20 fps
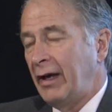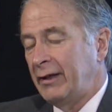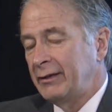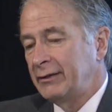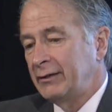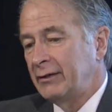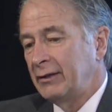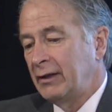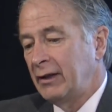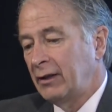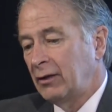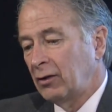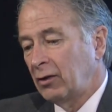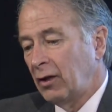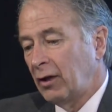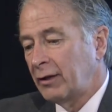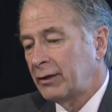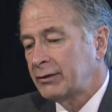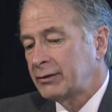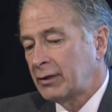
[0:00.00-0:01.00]
and and a
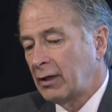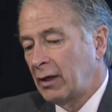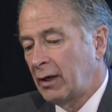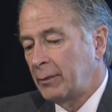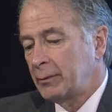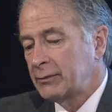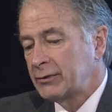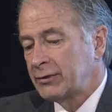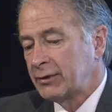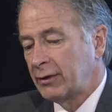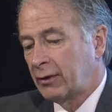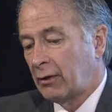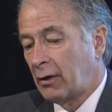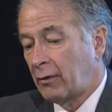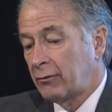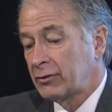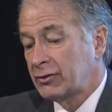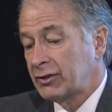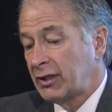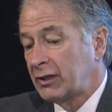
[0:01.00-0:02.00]
lot of times the
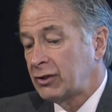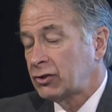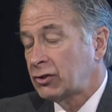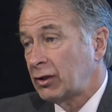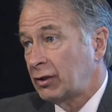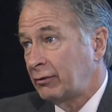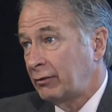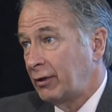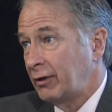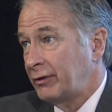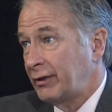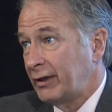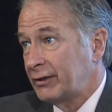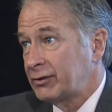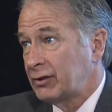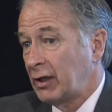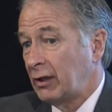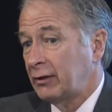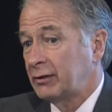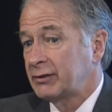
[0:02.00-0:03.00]
conversation around that
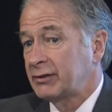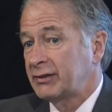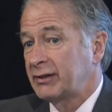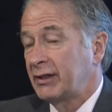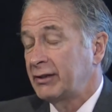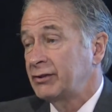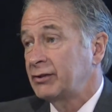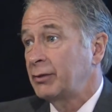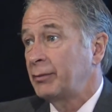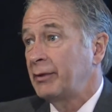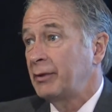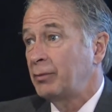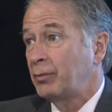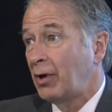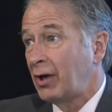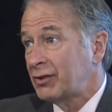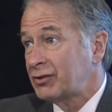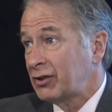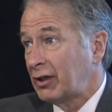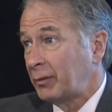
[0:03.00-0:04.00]
challenge tends to be
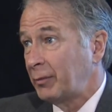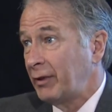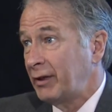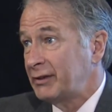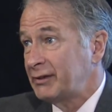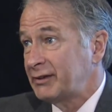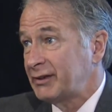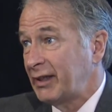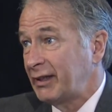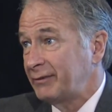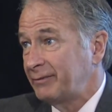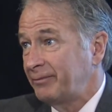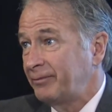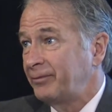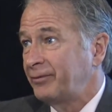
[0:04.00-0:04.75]
project mindset